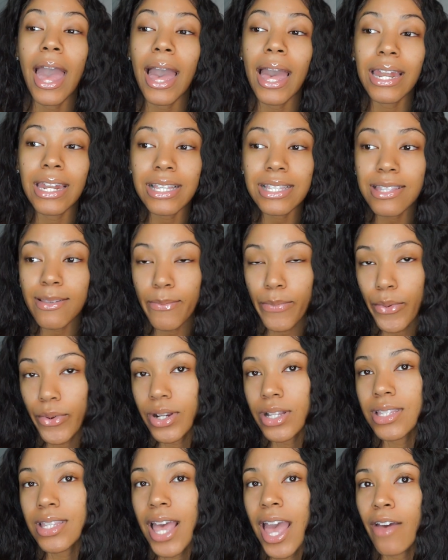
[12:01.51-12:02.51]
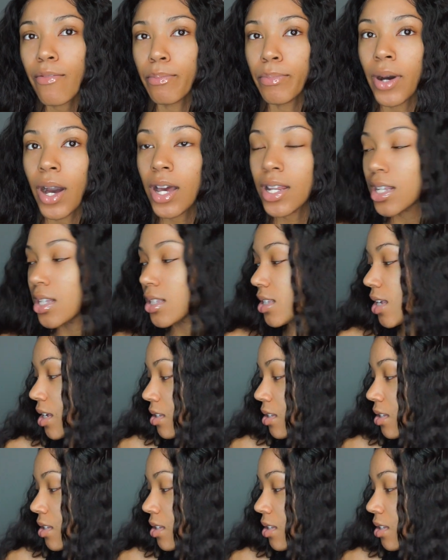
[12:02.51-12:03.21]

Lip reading: And it's important to have bonnets